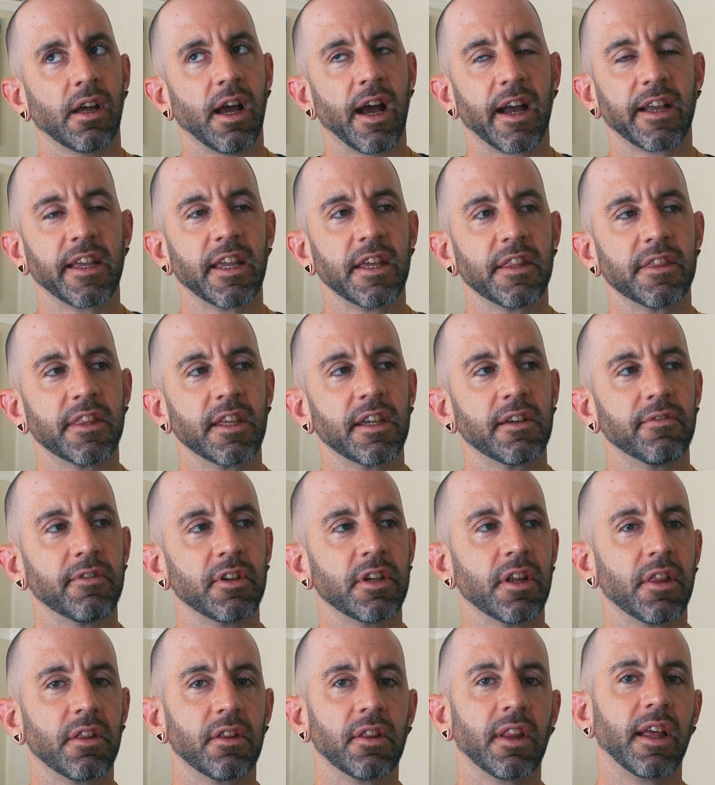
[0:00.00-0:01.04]
I can't think of
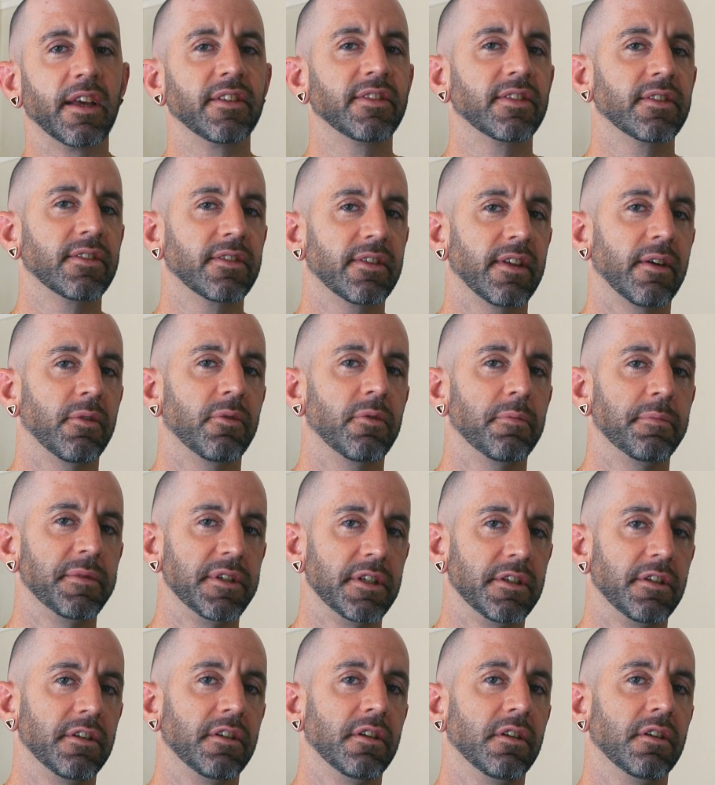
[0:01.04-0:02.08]
another license that would
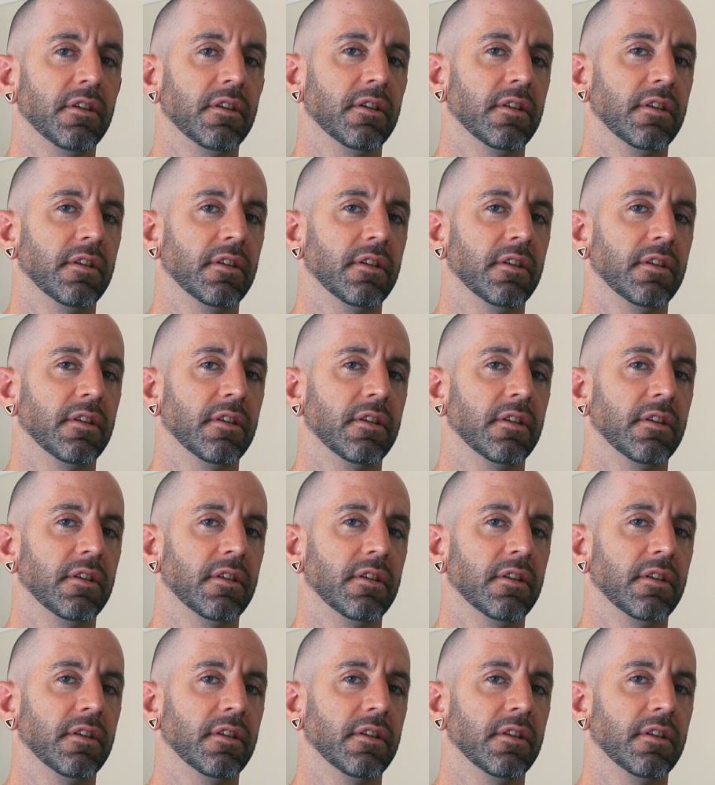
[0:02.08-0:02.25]
be